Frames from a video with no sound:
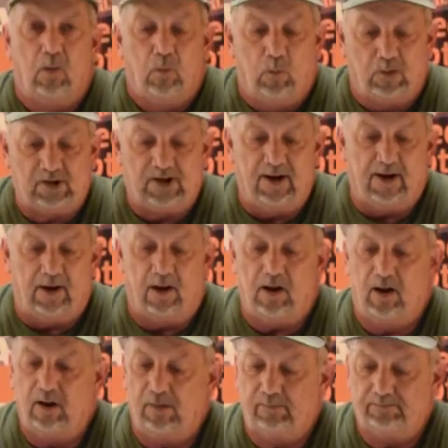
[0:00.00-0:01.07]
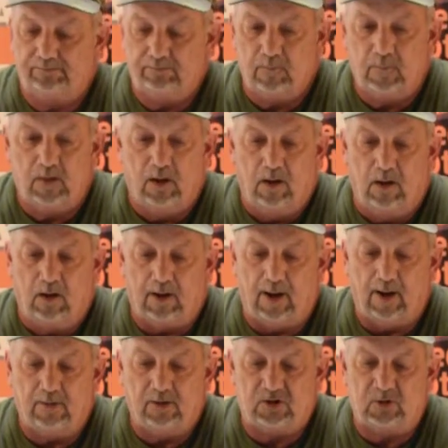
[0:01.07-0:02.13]
Once again,
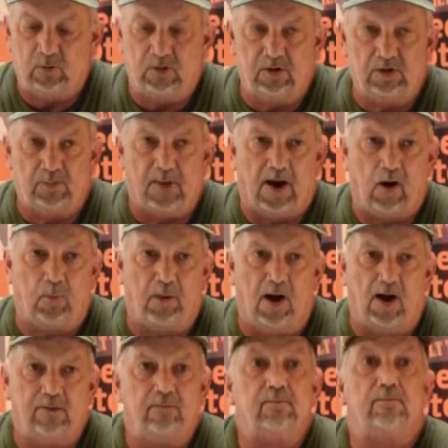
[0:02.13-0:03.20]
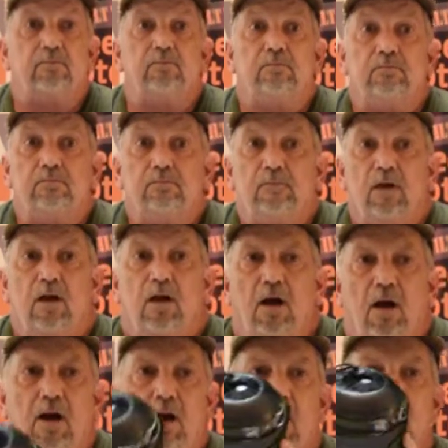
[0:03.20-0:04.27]
Okay, this one is the power pot,
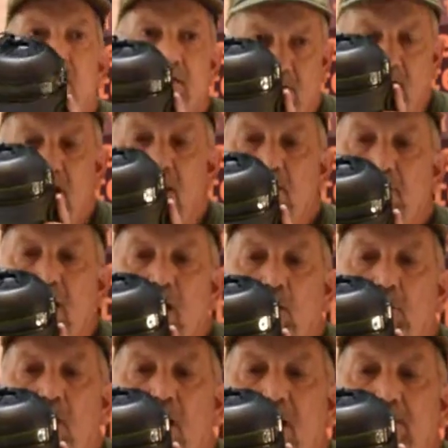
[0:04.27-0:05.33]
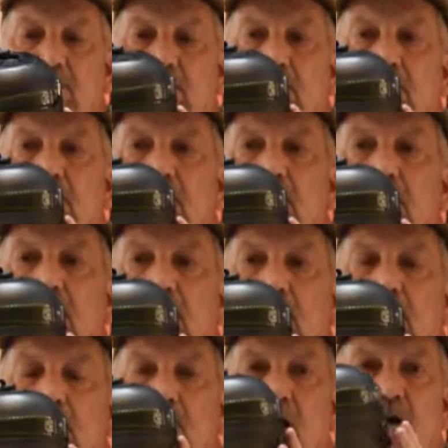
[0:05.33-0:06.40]
and the power pot,
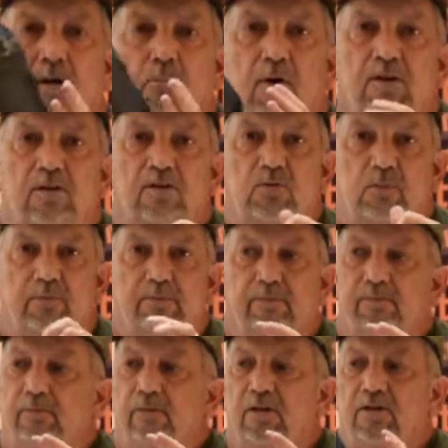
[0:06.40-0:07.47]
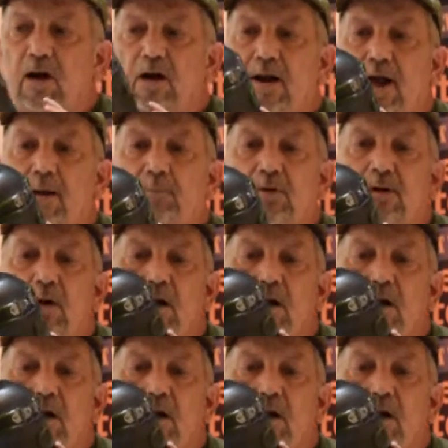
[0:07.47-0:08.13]
you're not going to break this one. It's not going to happen.